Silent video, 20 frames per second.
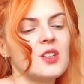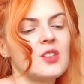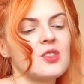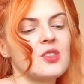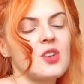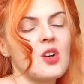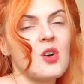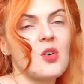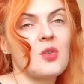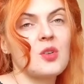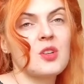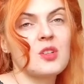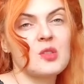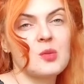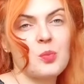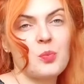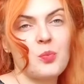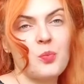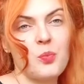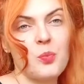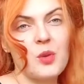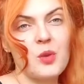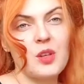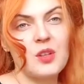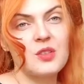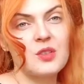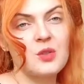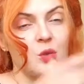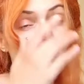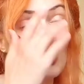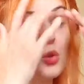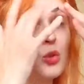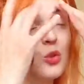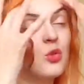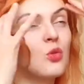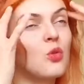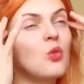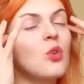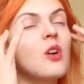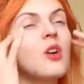So it is good
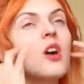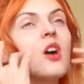to